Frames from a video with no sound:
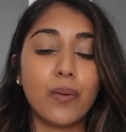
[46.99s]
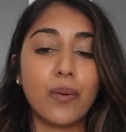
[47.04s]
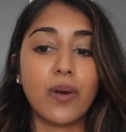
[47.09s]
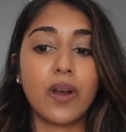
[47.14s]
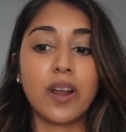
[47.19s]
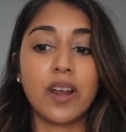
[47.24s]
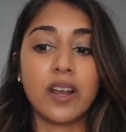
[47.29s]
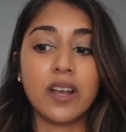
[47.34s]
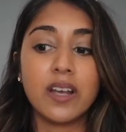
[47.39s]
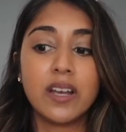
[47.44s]

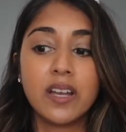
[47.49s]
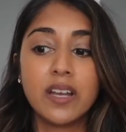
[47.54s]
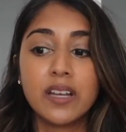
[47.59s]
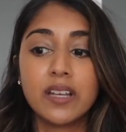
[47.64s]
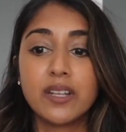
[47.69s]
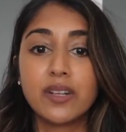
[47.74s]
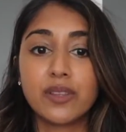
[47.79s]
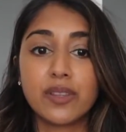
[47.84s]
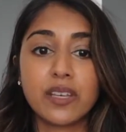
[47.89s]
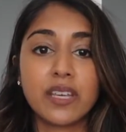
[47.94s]
or
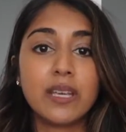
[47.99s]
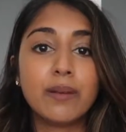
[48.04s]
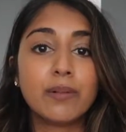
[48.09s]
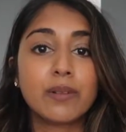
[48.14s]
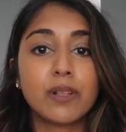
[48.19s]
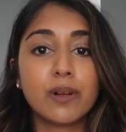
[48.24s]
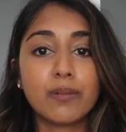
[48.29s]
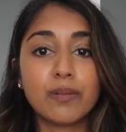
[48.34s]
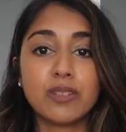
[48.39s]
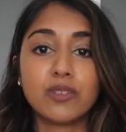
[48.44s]
you know, the
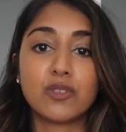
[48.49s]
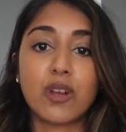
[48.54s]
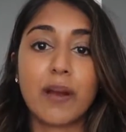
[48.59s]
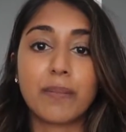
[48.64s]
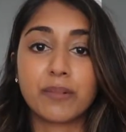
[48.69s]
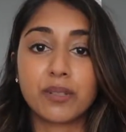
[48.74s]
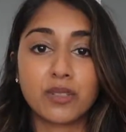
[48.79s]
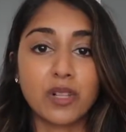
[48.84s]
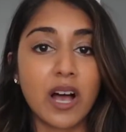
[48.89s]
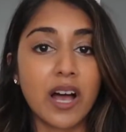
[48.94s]
hemoglobin
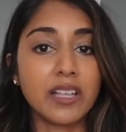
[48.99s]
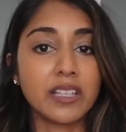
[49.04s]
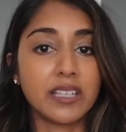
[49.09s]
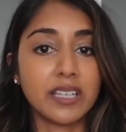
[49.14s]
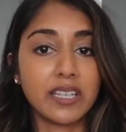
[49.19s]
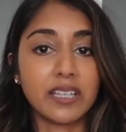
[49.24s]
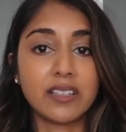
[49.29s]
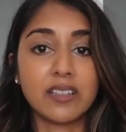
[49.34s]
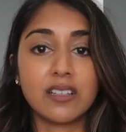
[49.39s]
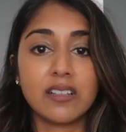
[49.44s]
dropped a lot
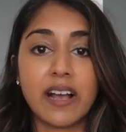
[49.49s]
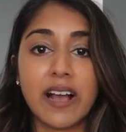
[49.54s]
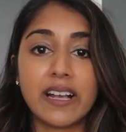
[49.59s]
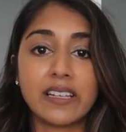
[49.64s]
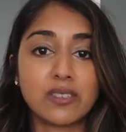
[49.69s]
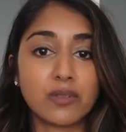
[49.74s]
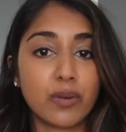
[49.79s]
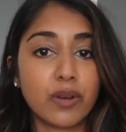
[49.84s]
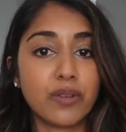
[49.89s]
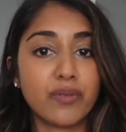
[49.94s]
like in the
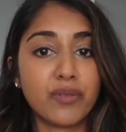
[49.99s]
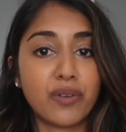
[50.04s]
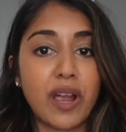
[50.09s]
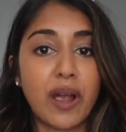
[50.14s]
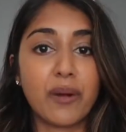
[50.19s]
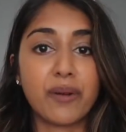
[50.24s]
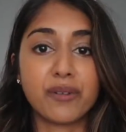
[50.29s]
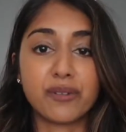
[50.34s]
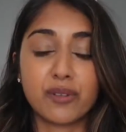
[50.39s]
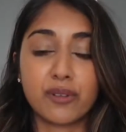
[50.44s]
last 24
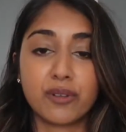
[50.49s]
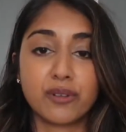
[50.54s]
hours,